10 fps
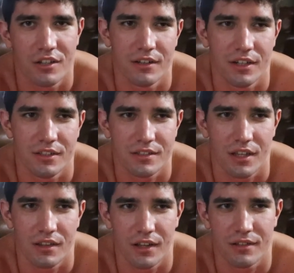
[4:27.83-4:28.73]
and he
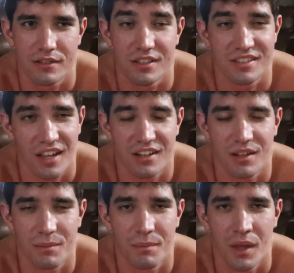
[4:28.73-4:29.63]
said like to send
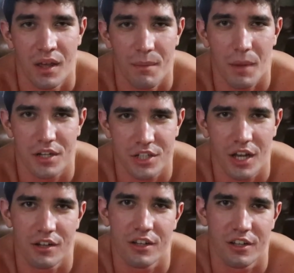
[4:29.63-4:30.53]
him my
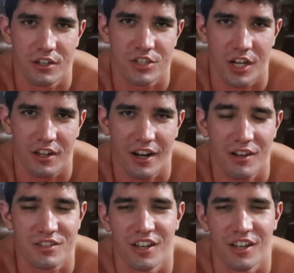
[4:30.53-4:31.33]
channel and he'll check it out.